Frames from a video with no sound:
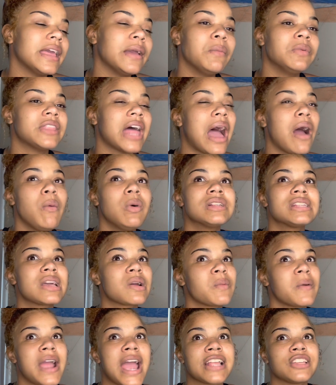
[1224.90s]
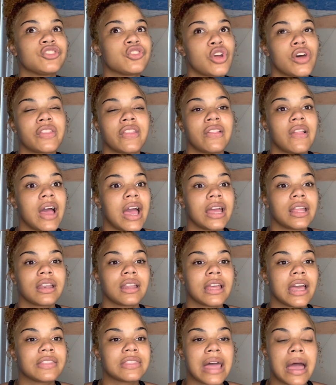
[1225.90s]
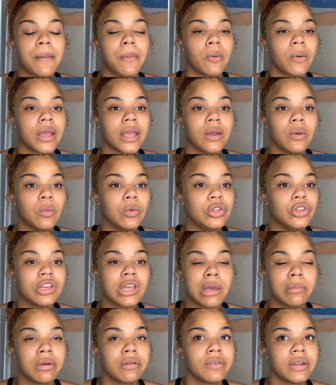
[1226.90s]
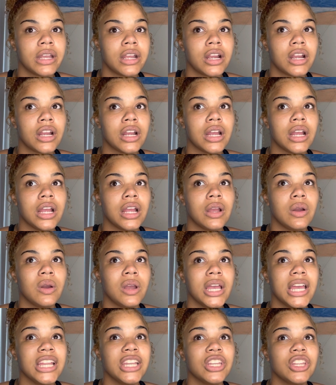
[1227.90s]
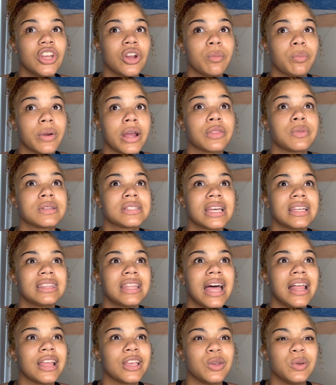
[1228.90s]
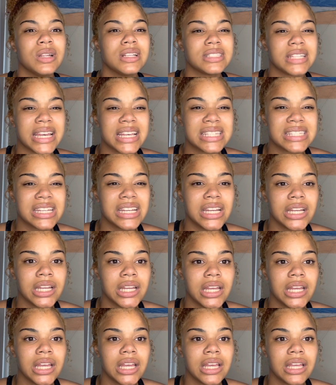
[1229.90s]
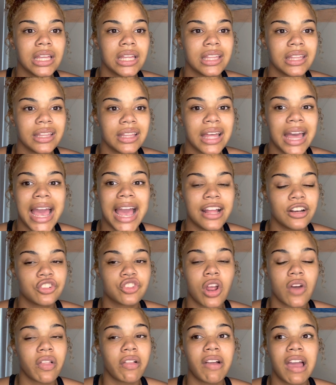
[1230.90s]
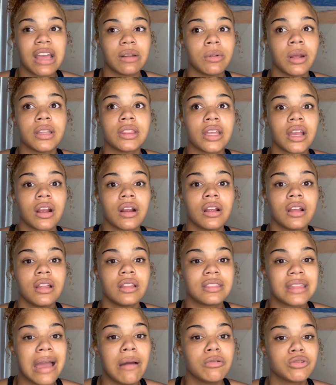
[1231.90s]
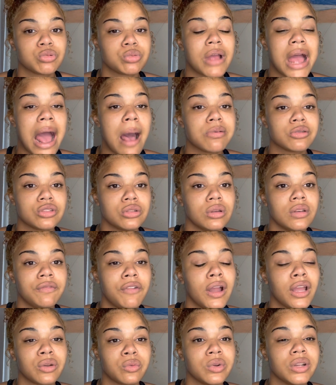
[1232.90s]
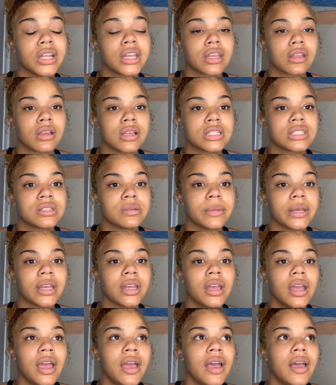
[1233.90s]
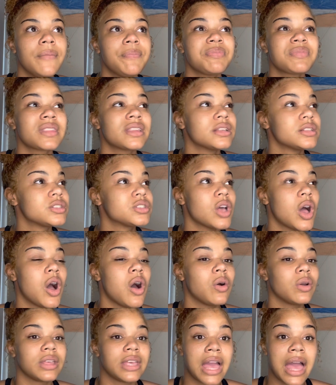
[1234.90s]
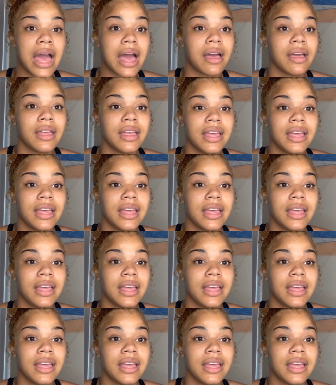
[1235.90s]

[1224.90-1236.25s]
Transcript: that was like where I had to draw the line at that point. When you came over here and your breath was like that, like you didn't taste it, I had to draw the line right there. That was absolutely fucking ridiculous to me. So yeah,